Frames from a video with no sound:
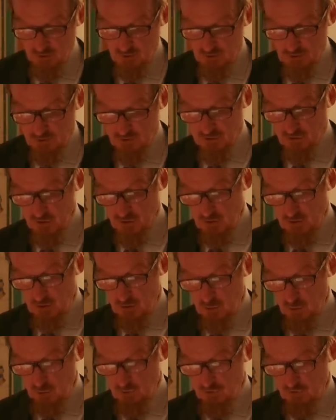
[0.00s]
College
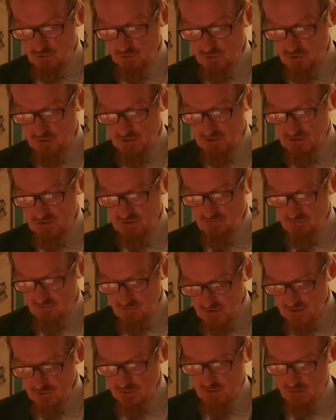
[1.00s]
also try to
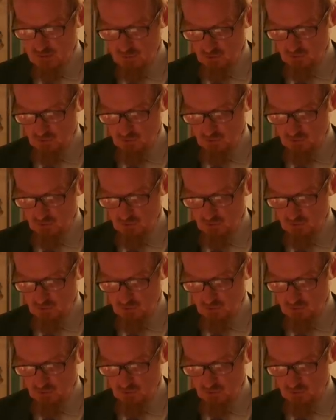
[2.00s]
invigorate